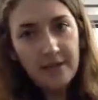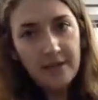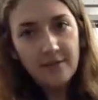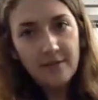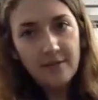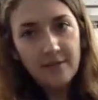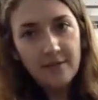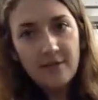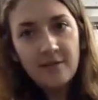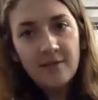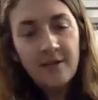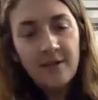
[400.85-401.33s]

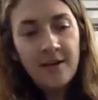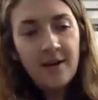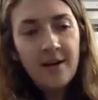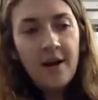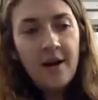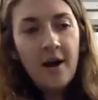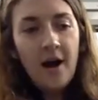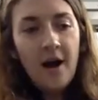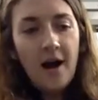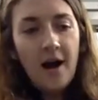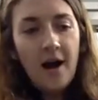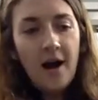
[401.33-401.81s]

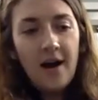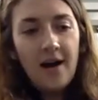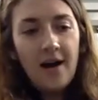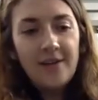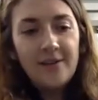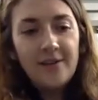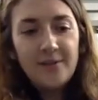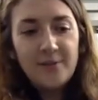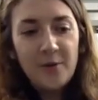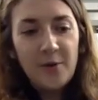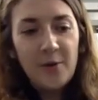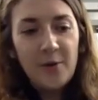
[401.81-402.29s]
plants.
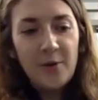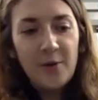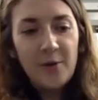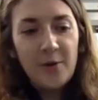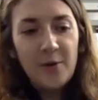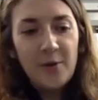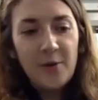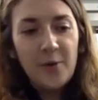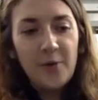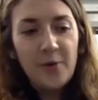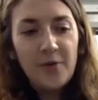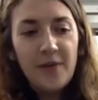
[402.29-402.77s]

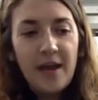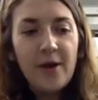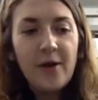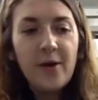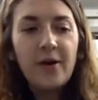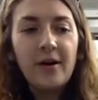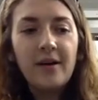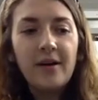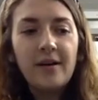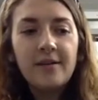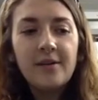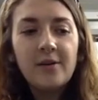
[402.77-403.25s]
So they
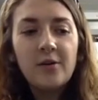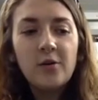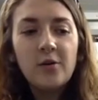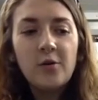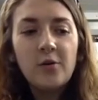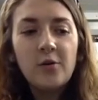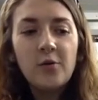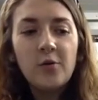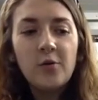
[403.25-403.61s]
are